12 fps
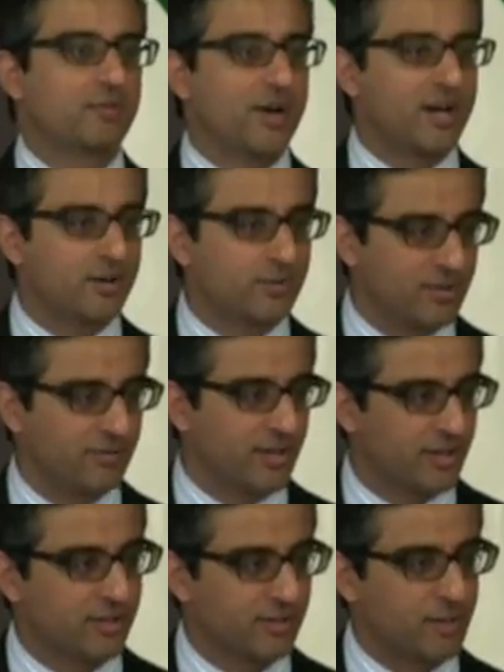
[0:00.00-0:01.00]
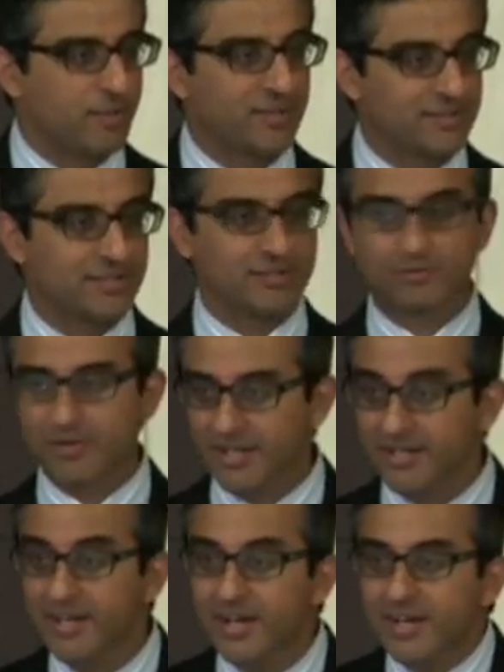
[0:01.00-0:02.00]
Why are we even arguing about this,
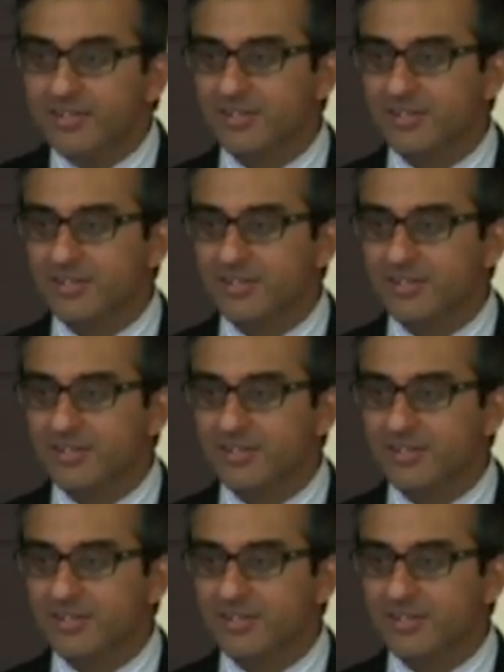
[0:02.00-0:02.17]
right?